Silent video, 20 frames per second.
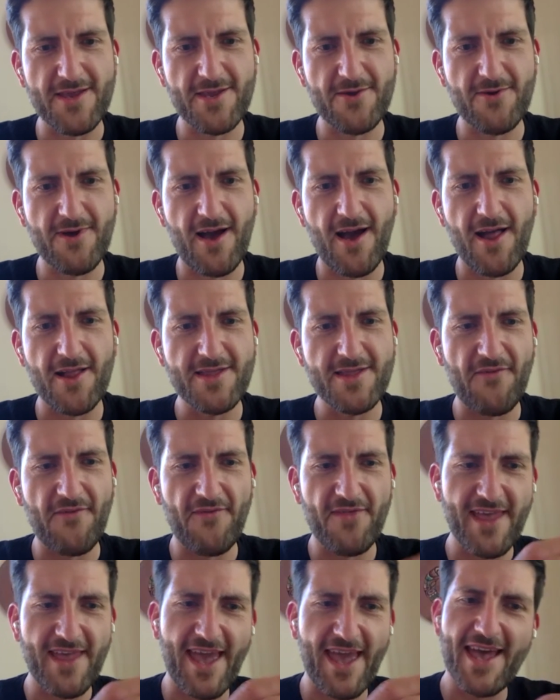So Kyle
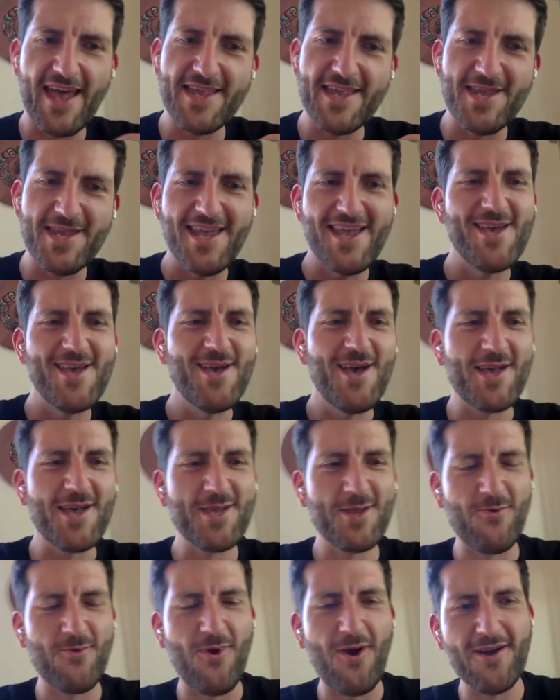definitely has
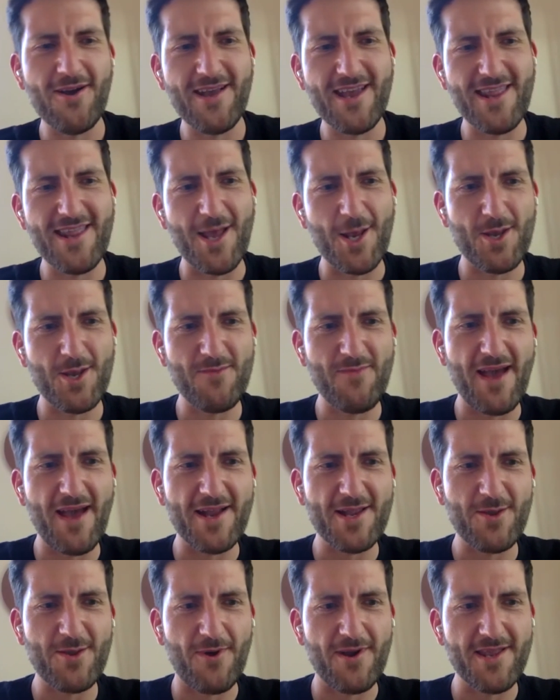a strong connection
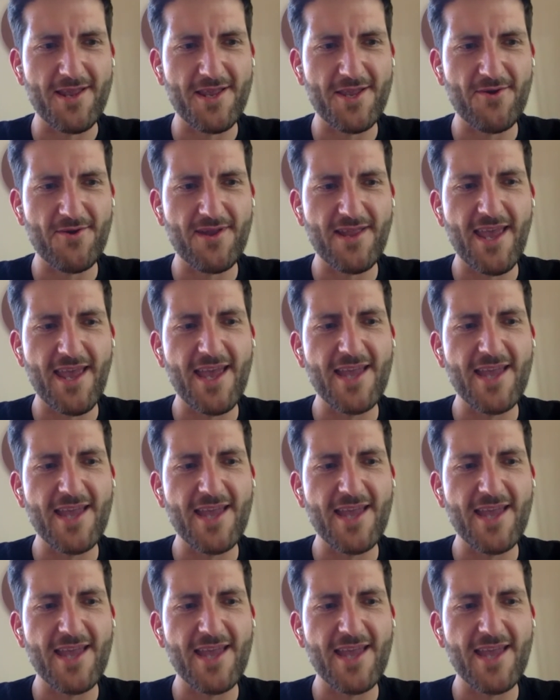back to our district.